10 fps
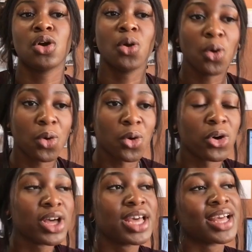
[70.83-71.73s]
or
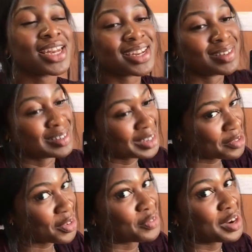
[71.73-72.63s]
if
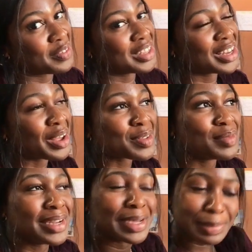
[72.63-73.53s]
I've left it last minute.